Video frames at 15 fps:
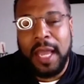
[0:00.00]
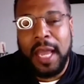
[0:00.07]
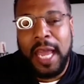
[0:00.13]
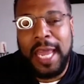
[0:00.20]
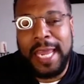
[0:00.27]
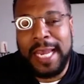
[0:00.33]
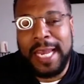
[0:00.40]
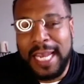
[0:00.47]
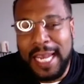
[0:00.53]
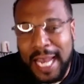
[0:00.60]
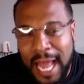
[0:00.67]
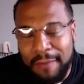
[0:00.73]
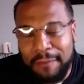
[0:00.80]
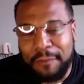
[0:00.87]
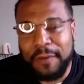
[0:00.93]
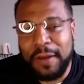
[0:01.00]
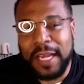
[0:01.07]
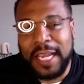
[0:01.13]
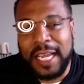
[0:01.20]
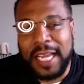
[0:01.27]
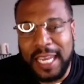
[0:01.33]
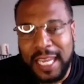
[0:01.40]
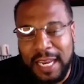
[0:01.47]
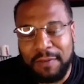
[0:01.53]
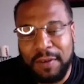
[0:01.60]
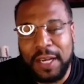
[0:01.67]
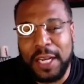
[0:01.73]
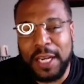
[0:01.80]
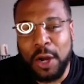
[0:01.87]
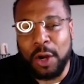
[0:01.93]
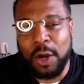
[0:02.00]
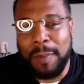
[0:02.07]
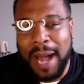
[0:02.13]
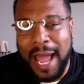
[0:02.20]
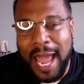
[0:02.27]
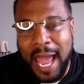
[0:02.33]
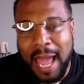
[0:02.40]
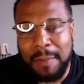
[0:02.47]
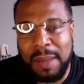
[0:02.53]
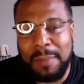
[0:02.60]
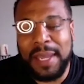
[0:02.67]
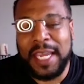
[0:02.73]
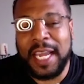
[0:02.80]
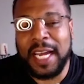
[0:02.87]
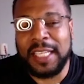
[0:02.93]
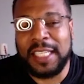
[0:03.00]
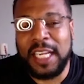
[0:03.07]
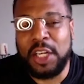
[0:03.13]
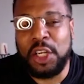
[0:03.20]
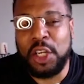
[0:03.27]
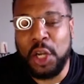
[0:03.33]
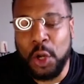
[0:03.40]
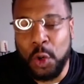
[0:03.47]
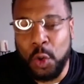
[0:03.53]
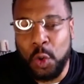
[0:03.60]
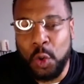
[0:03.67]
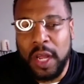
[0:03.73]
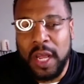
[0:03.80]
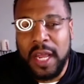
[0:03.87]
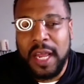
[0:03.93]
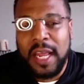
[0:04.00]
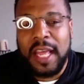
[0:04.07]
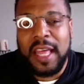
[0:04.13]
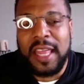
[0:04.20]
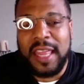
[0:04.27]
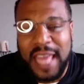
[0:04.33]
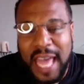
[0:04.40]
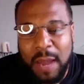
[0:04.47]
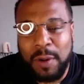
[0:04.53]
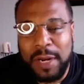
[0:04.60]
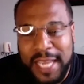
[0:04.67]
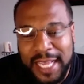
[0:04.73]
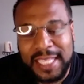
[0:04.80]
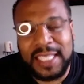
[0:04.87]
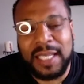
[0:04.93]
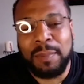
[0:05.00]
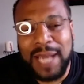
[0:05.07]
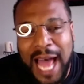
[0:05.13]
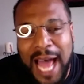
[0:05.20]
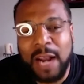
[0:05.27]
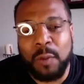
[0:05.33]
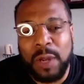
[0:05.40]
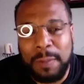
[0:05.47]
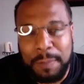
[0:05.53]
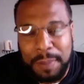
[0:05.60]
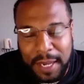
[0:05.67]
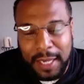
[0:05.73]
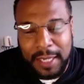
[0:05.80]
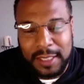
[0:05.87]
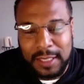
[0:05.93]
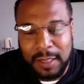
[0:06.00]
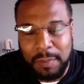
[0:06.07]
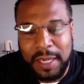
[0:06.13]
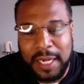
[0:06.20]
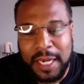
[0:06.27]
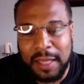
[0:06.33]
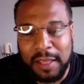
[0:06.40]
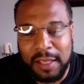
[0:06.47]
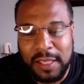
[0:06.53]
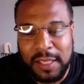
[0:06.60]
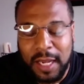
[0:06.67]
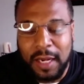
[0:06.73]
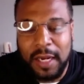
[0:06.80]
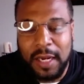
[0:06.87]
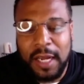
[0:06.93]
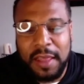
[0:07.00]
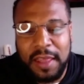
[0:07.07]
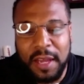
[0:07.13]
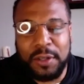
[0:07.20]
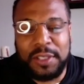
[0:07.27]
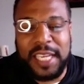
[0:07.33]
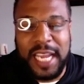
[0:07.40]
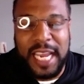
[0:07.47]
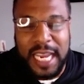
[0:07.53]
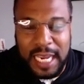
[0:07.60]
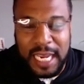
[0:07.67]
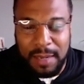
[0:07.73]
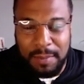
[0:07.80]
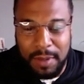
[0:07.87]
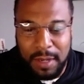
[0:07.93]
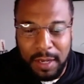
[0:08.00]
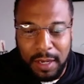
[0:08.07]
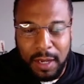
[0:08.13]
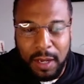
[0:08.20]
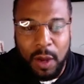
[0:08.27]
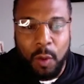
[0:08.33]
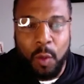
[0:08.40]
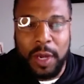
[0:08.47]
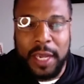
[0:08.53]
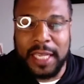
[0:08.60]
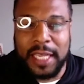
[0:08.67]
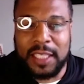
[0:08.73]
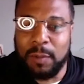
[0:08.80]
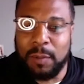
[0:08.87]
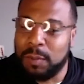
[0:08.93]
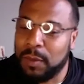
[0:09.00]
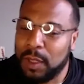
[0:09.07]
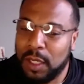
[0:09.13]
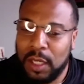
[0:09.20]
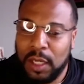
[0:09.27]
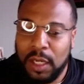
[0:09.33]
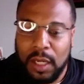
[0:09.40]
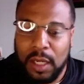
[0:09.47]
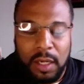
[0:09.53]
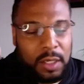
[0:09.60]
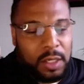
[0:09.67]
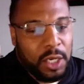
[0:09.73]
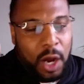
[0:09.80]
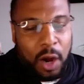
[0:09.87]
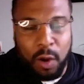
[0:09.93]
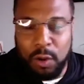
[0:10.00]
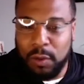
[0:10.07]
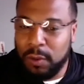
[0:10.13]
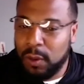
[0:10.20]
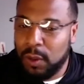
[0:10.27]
he left Cleveland to go to Miami because he knew they would get some lottery picks because of their team would get some, you know,